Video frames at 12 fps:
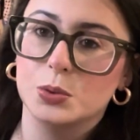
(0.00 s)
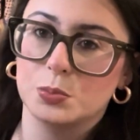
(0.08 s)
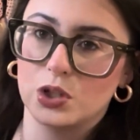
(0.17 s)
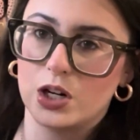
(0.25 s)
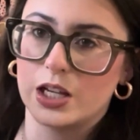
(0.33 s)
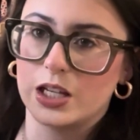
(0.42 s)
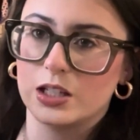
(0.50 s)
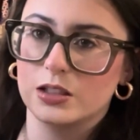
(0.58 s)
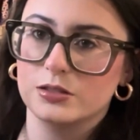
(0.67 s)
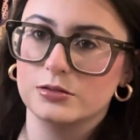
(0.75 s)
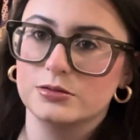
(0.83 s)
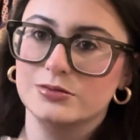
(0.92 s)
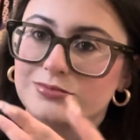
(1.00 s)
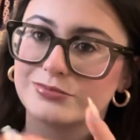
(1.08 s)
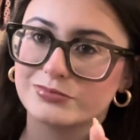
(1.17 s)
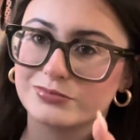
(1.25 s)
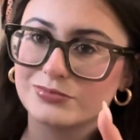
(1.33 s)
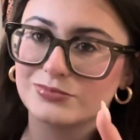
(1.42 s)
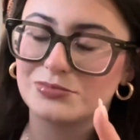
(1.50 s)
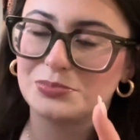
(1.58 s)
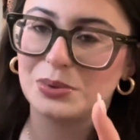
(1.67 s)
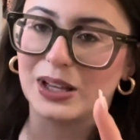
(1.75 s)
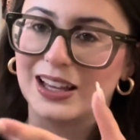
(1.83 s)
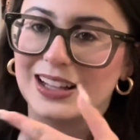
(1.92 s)
pretty,
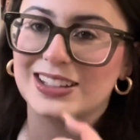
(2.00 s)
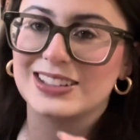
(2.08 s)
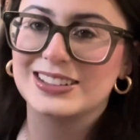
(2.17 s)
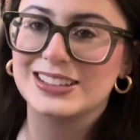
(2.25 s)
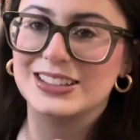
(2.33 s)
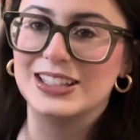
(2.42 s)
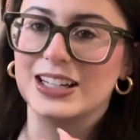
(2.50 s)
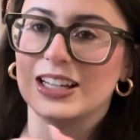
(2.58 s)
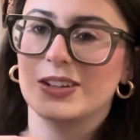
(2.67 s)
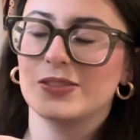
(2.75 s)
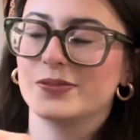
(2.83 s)
but you know,